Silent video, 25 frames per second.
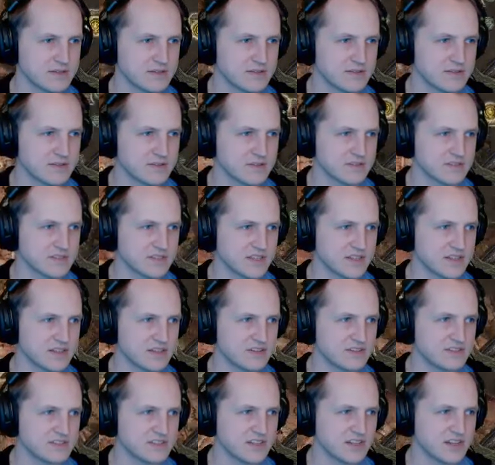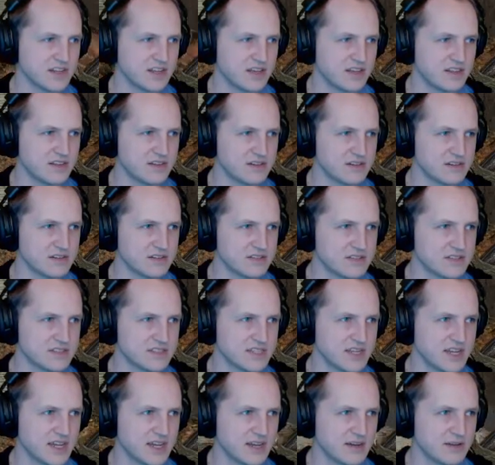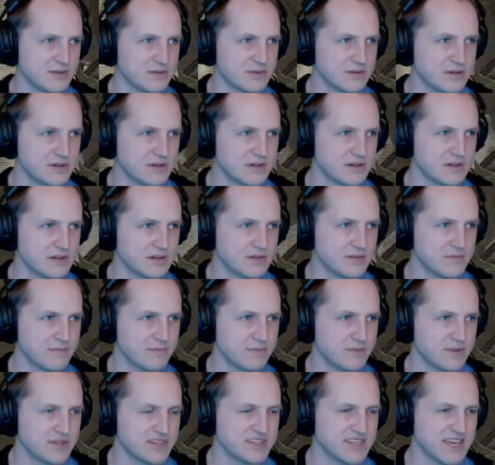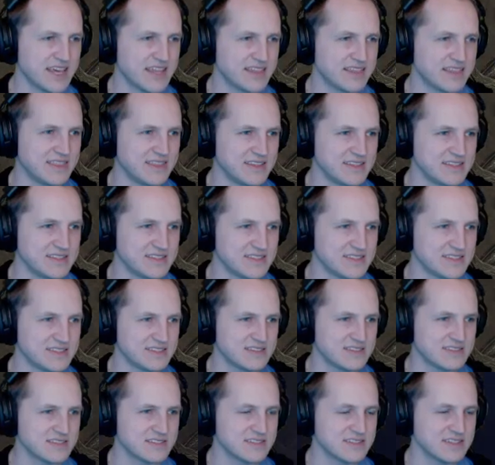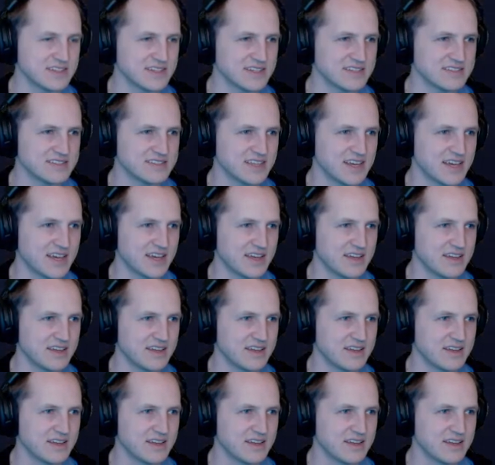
Looks like there's another tower. But is that this? Like, is that